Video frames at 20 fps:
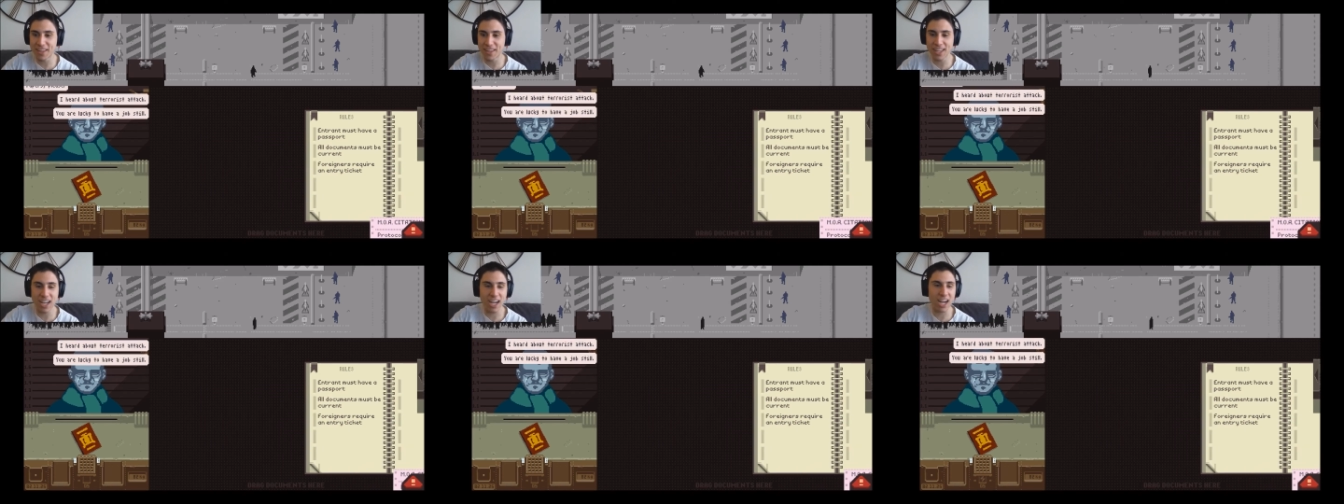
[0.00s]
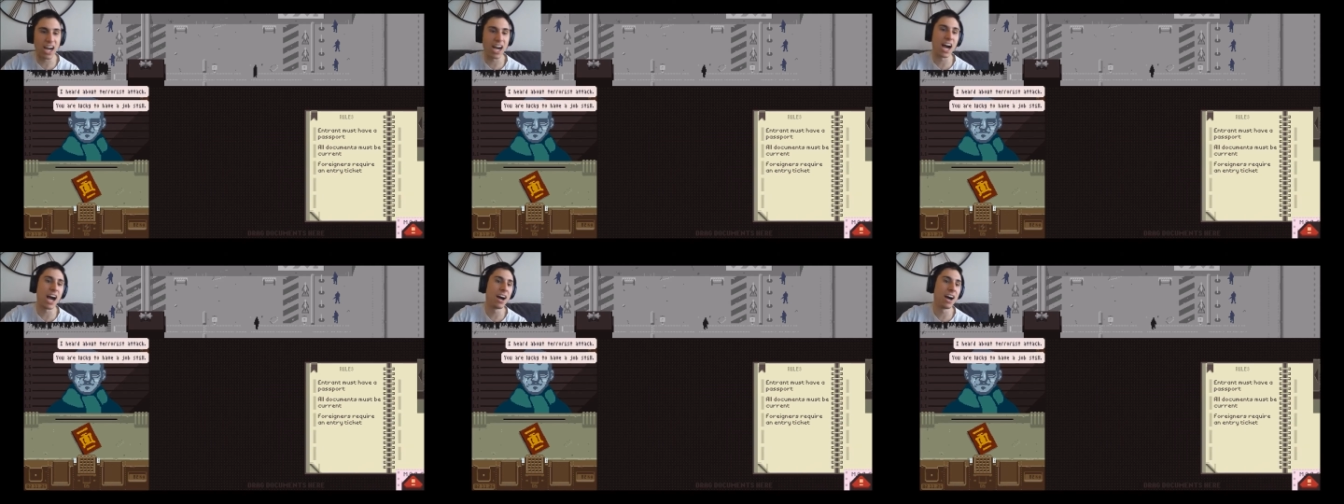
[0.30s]

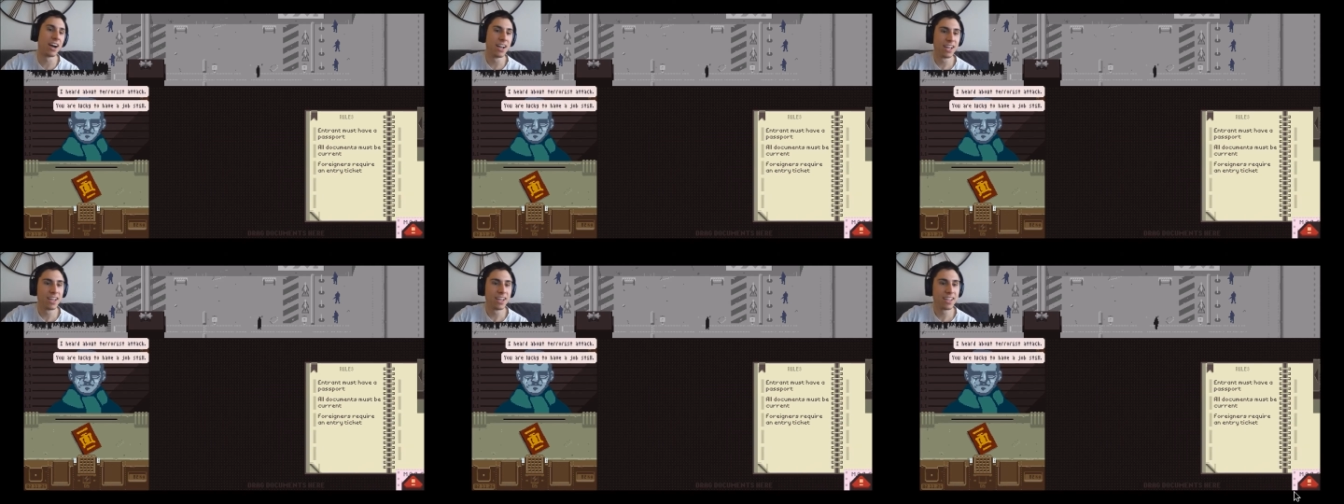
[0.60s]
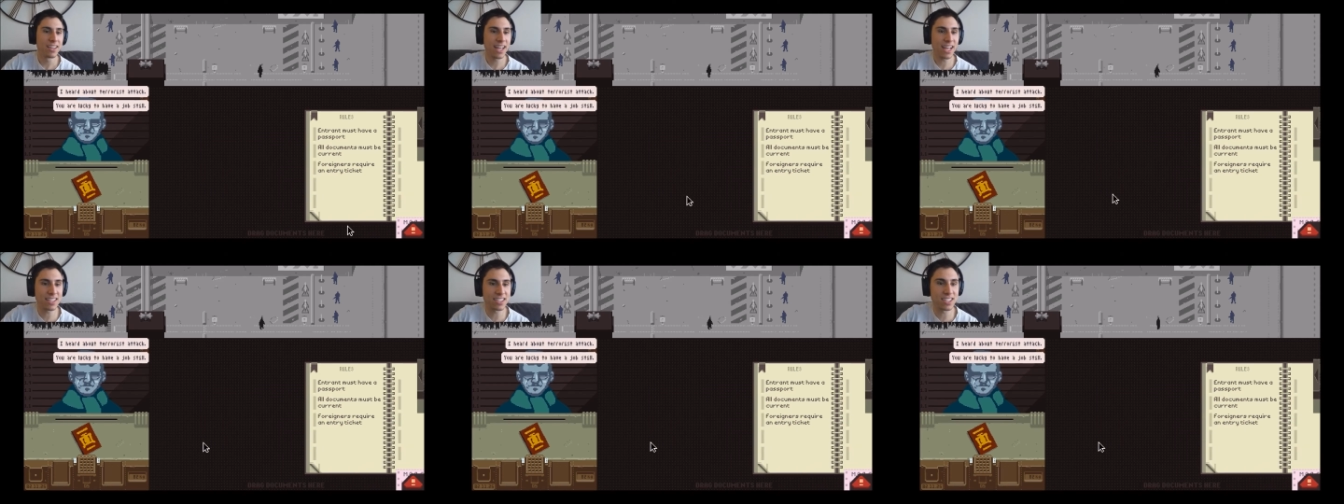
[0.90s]
Ah,
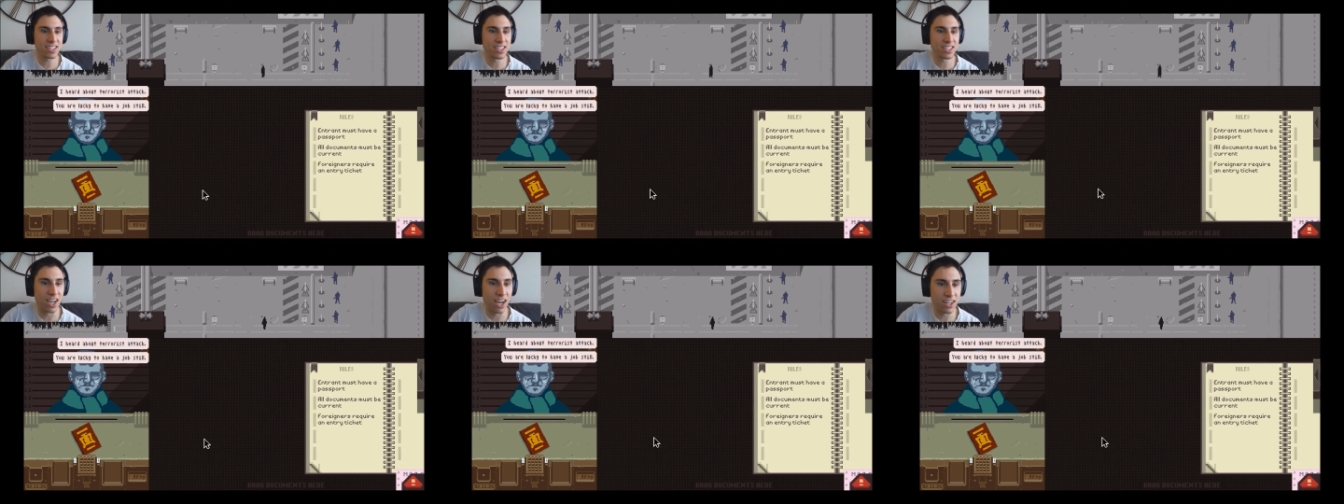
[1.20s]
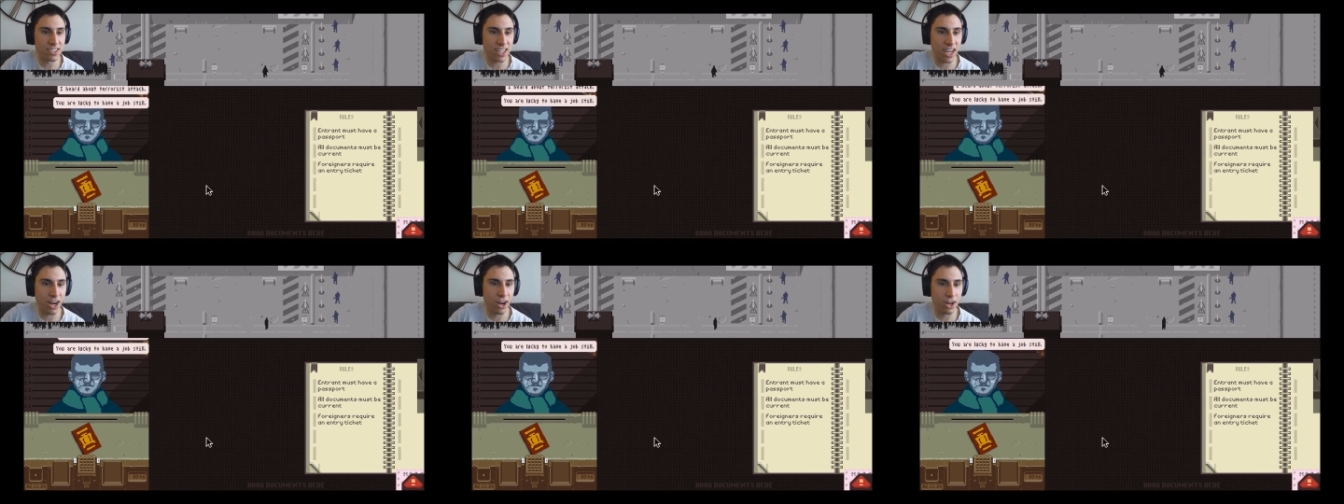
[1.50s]
that
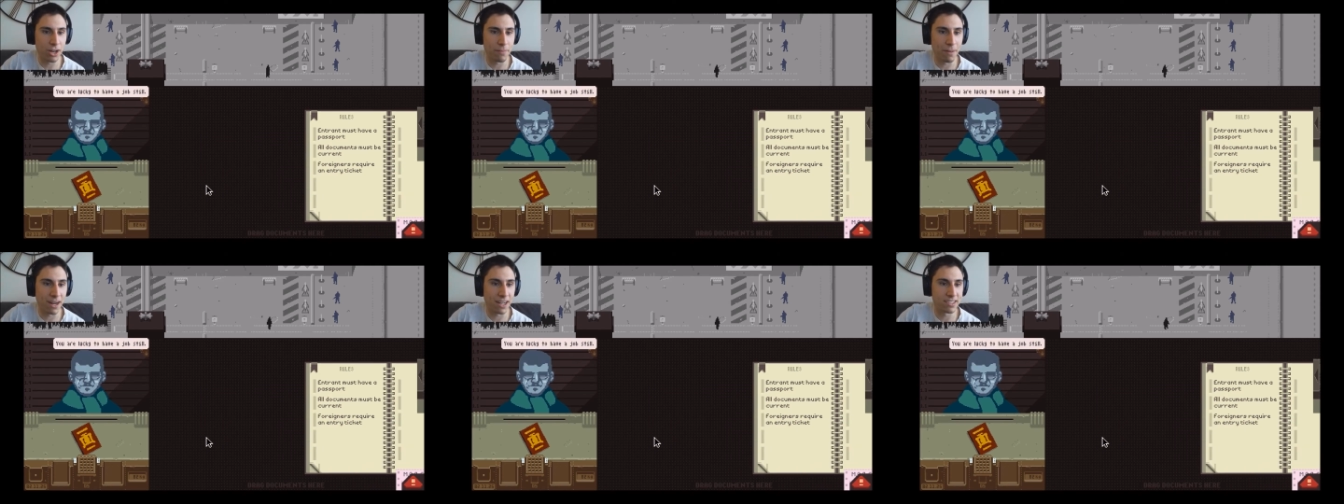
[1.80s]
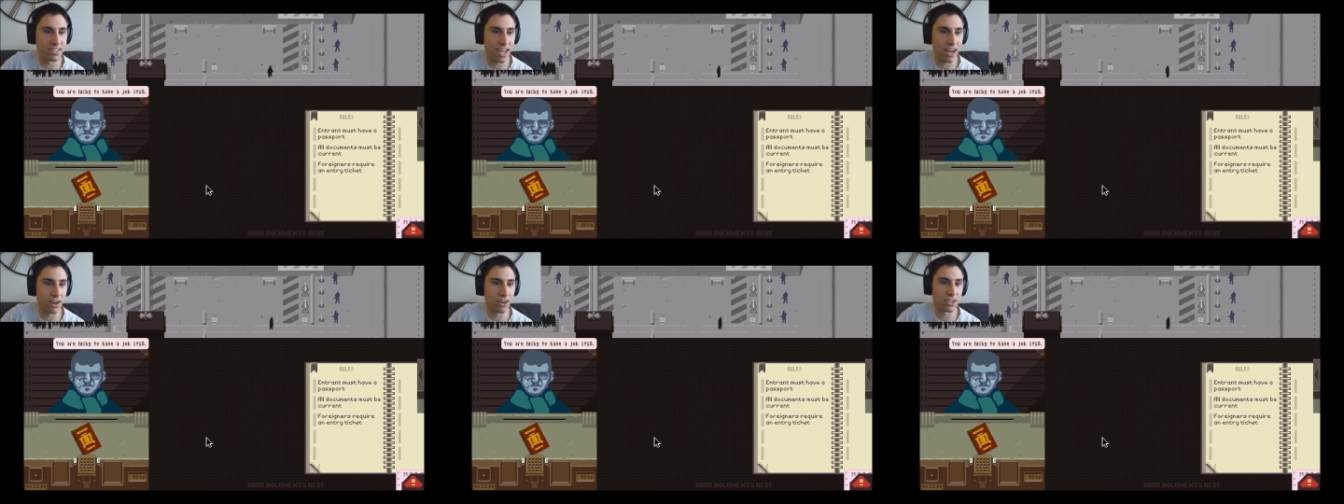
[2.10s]
sucks. I heard about a
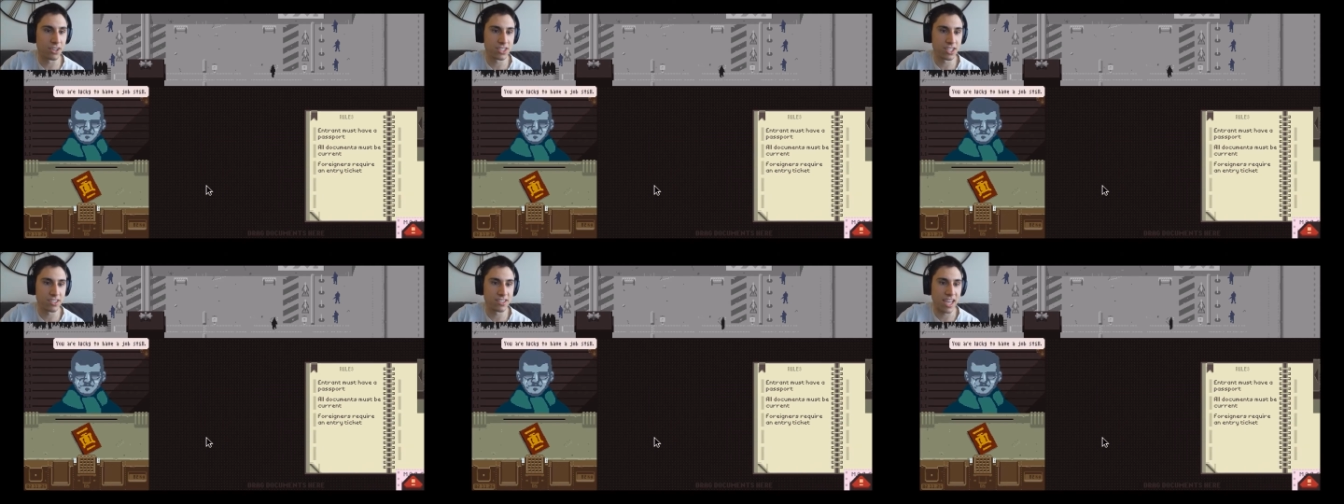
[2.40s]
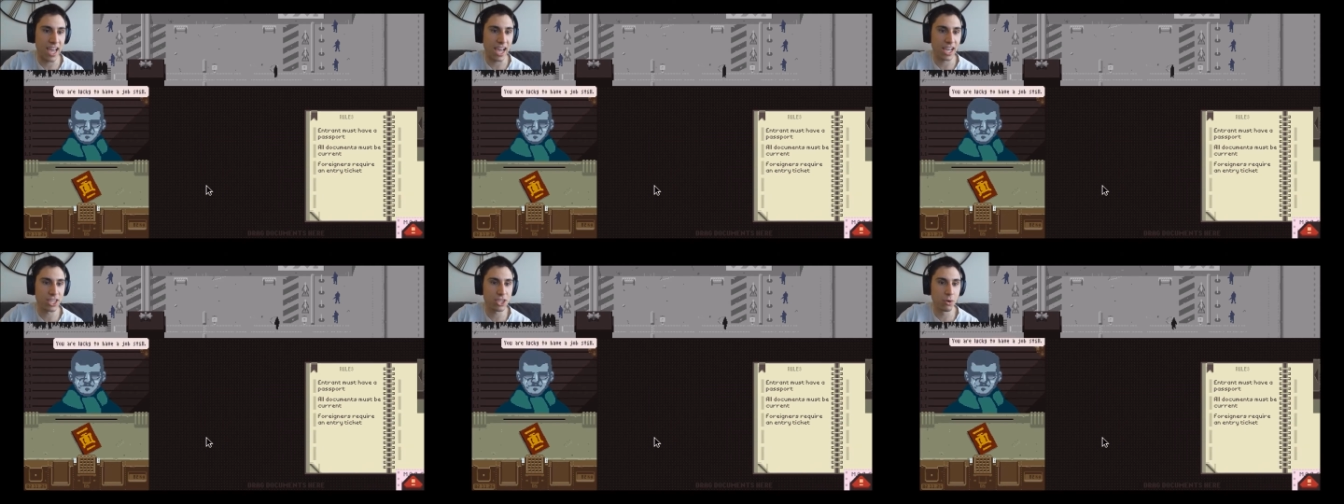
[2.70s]
terrorist attack.